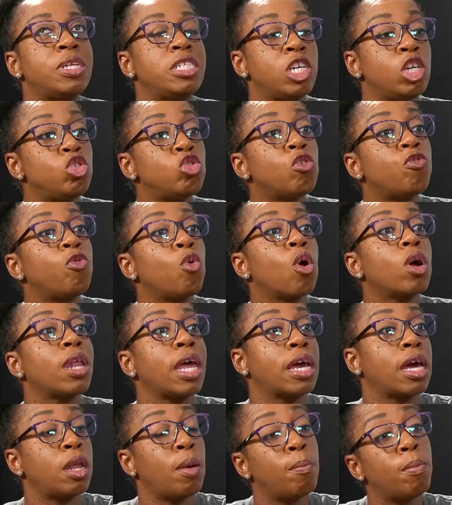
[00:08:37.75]
potential for
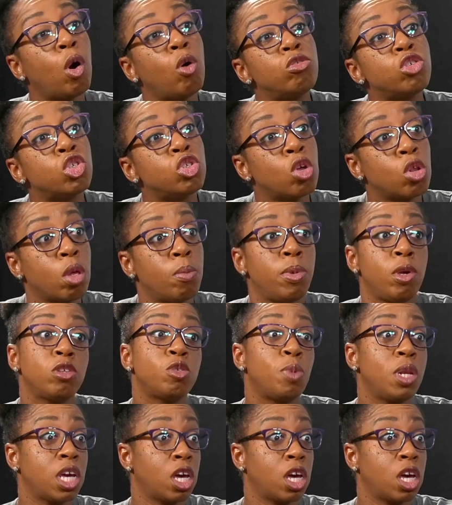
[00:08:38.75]
an emotional abuse,